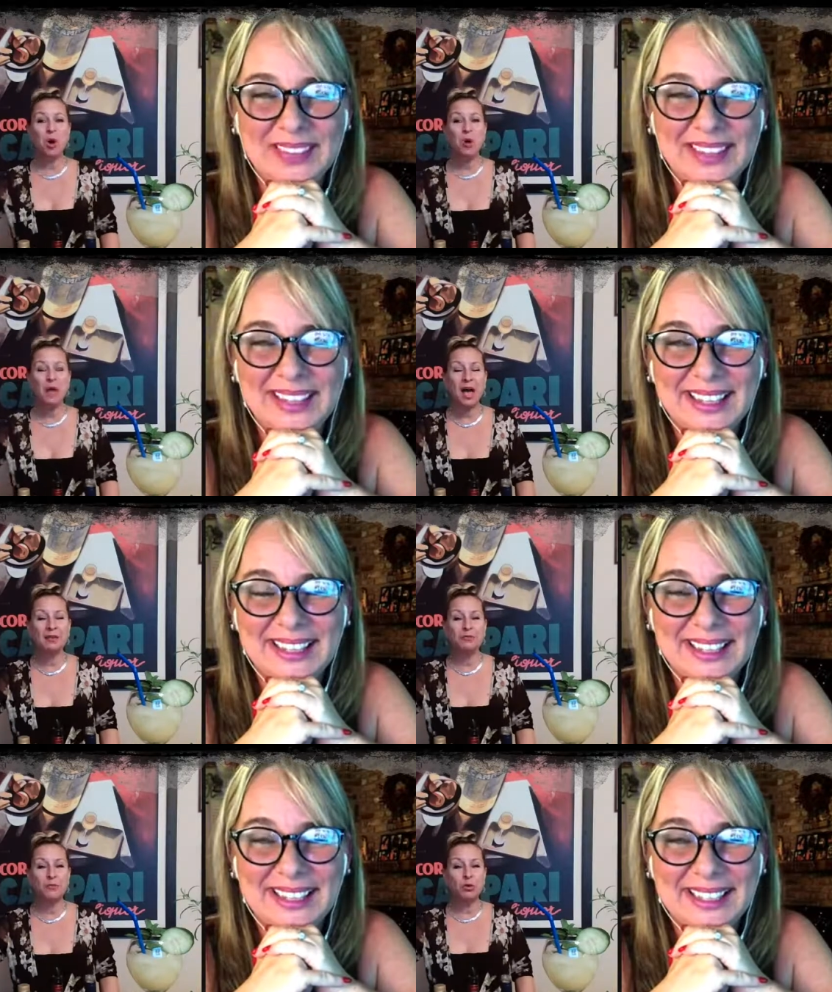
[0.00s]
Speaker 1: boat
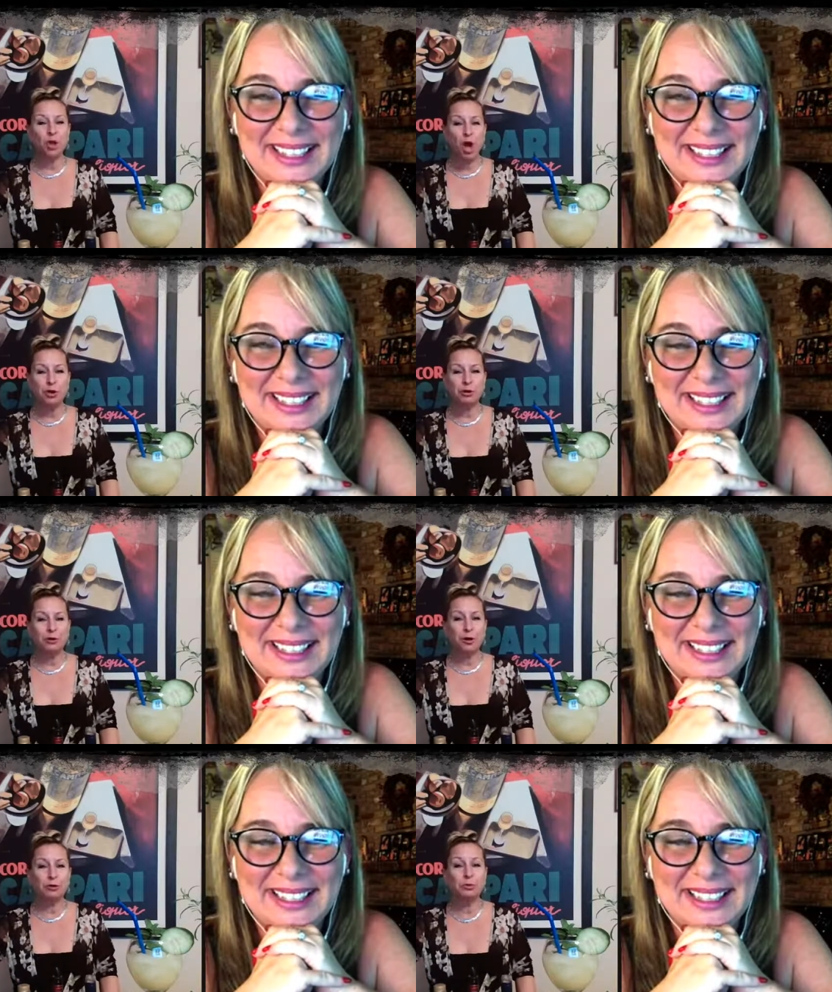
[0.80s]
out of Fort
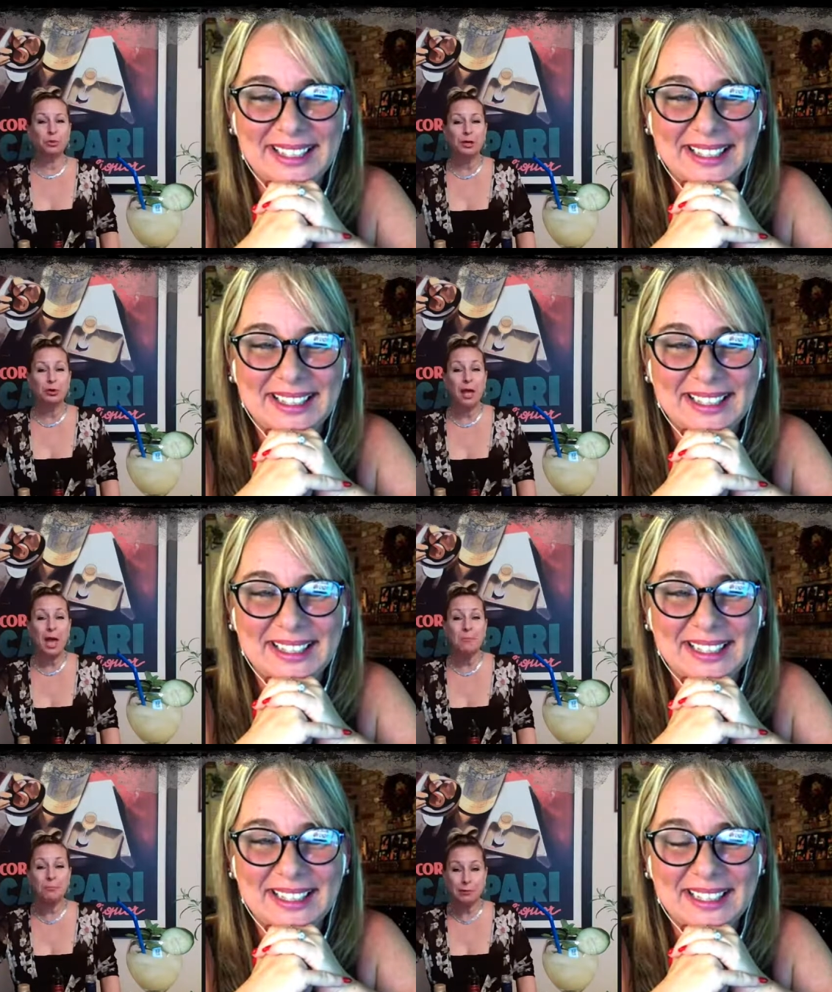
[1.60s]
Lauderdale called the Regal
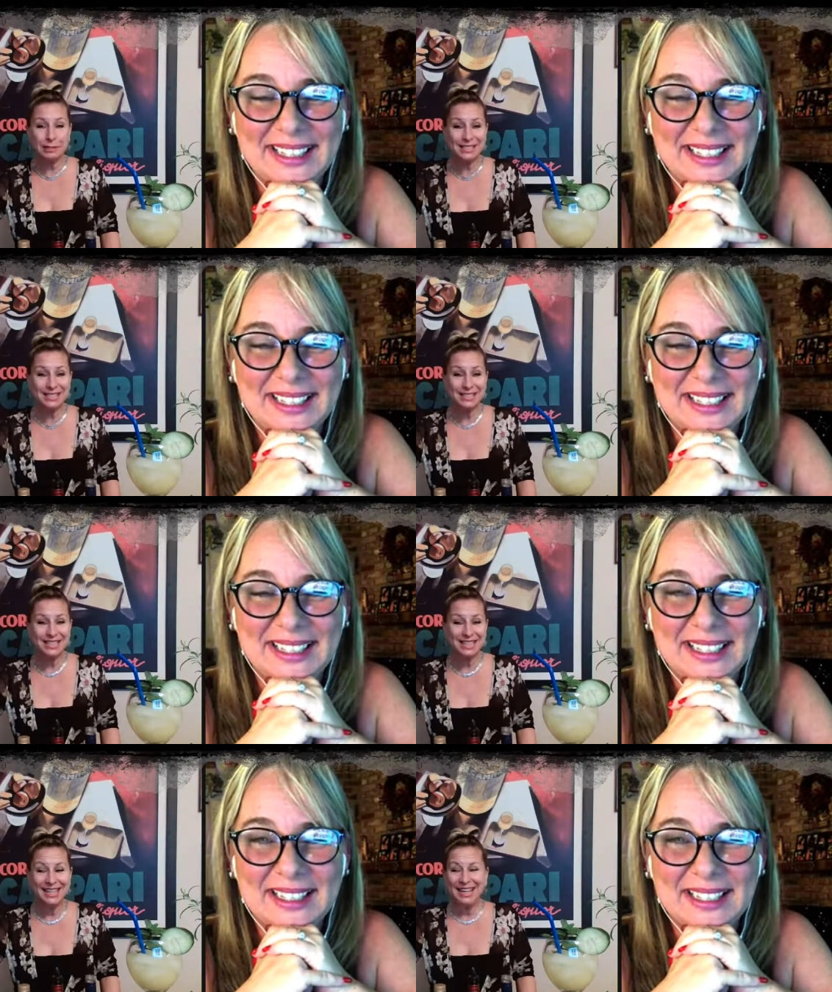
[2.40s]
Empress.
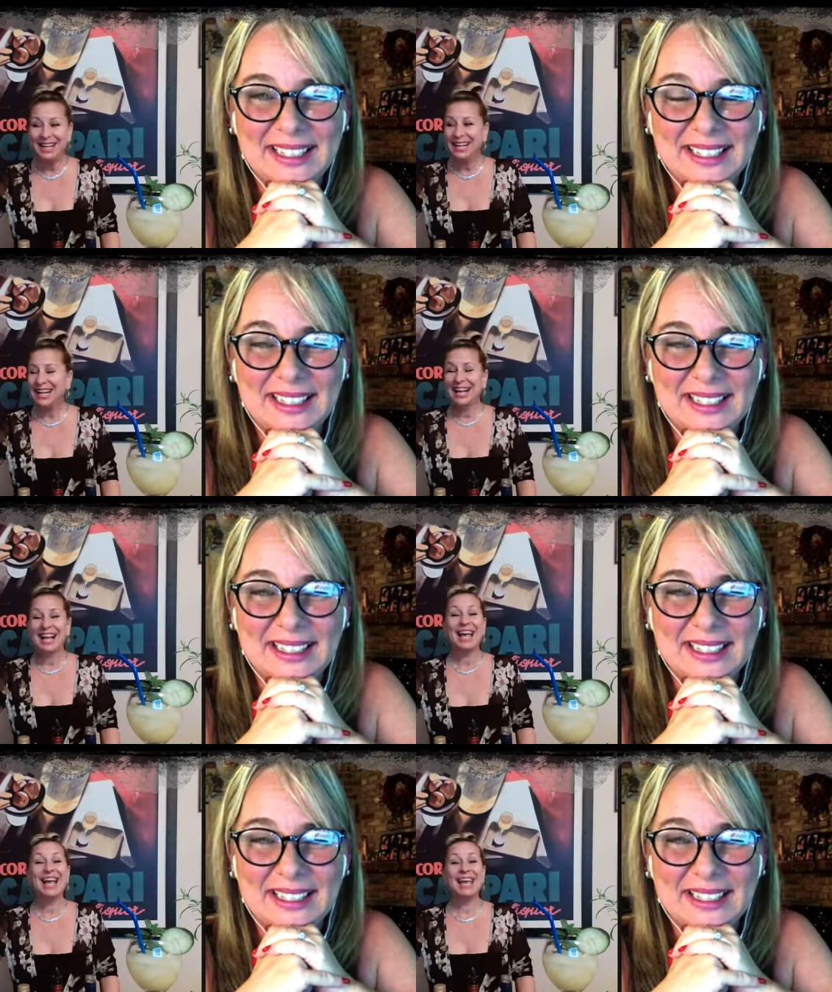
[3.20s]

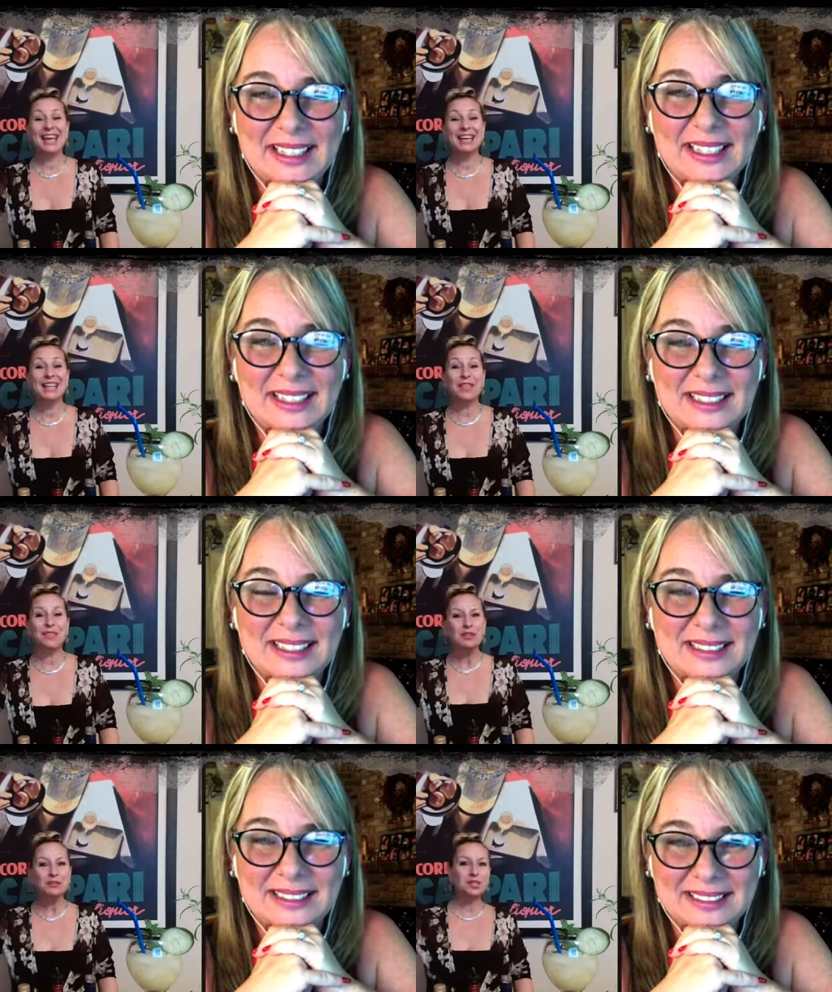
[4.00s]
And
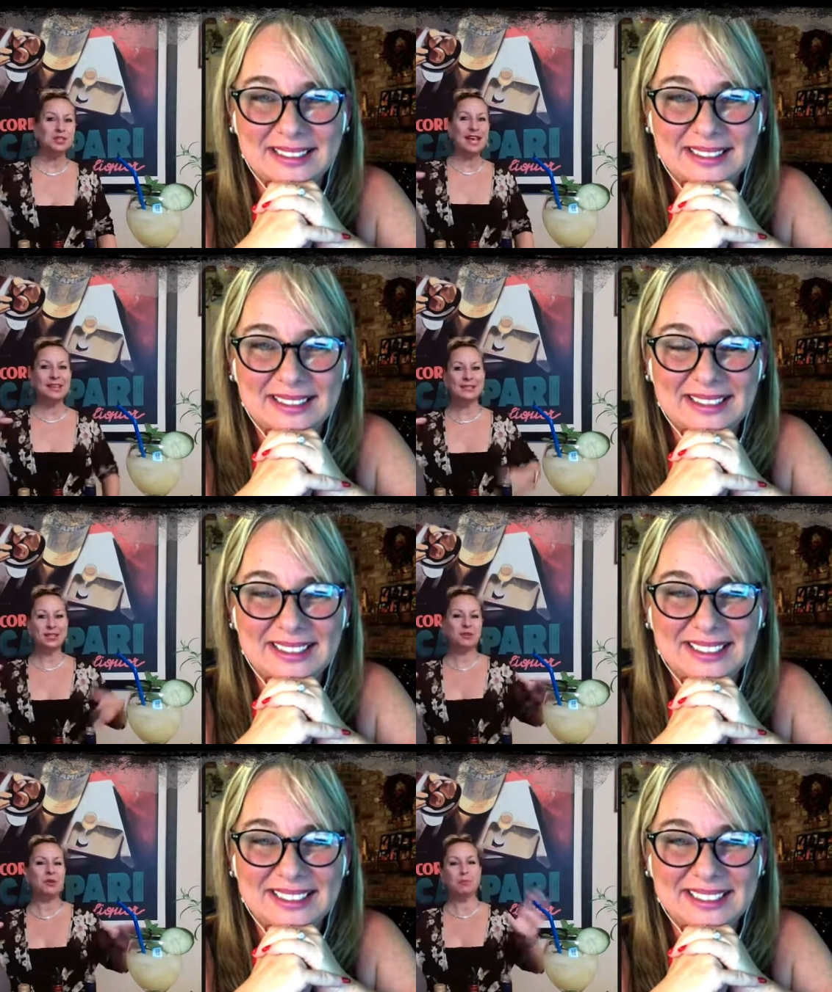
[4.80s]
they used to dance,
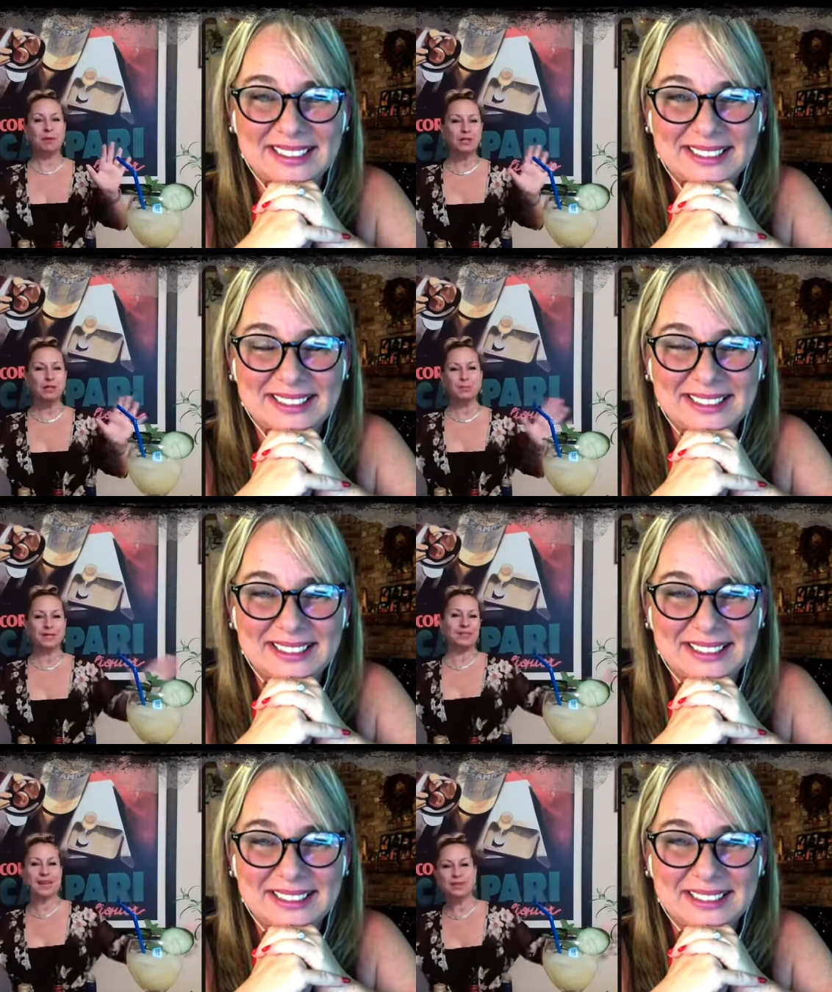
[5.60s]
like, you know, the big ships,
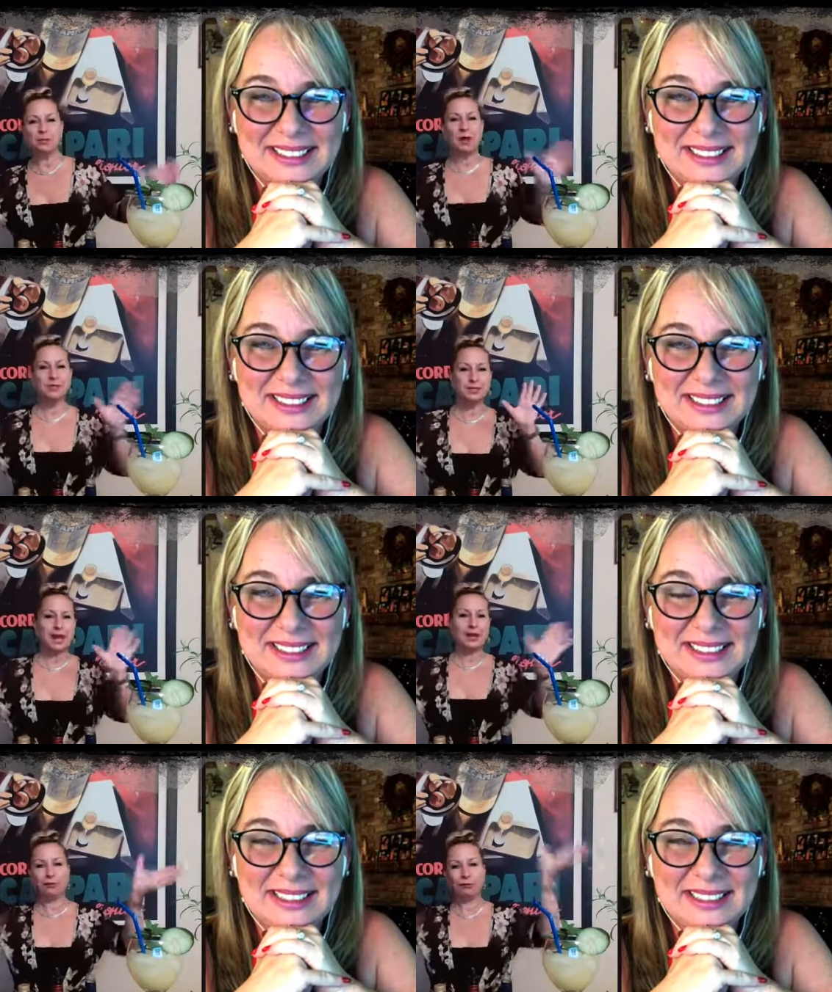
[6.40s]
they dance around the
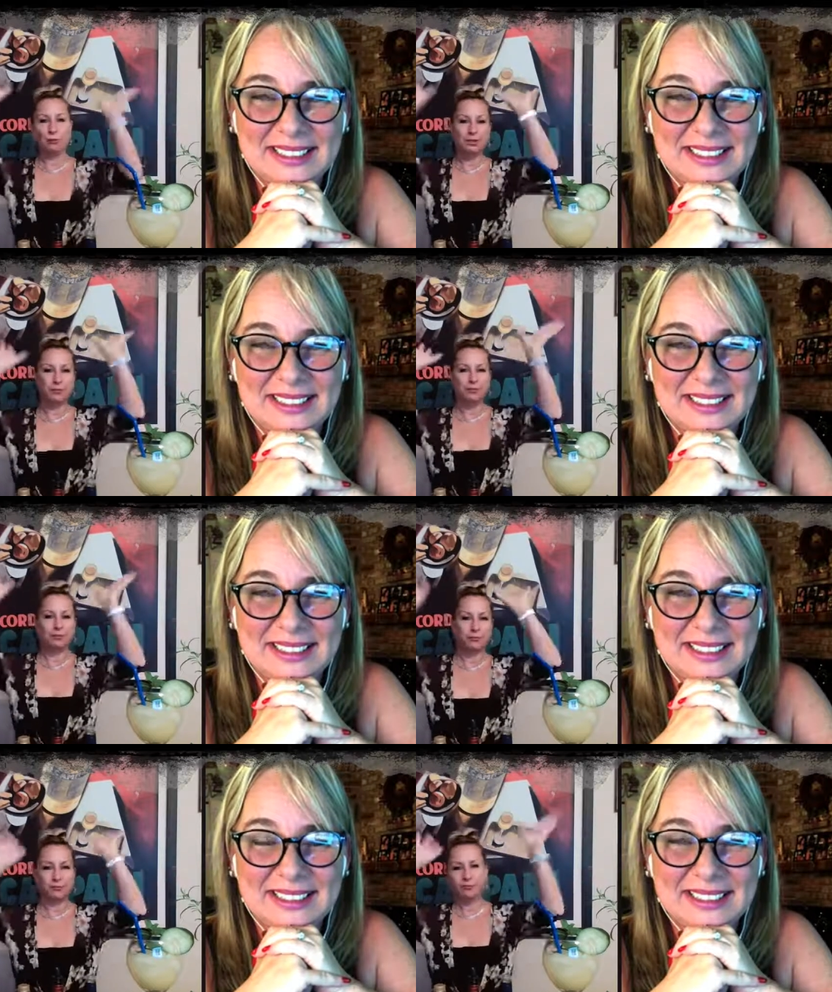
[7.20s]
dining room. It's,
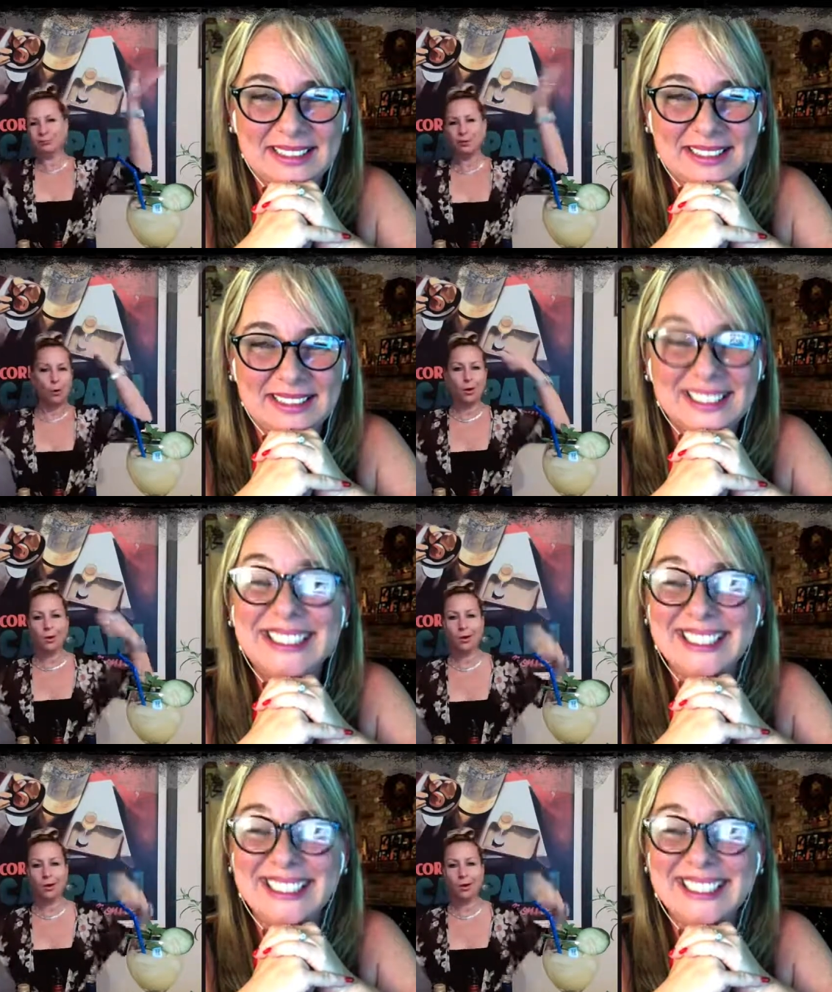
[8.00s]
you know,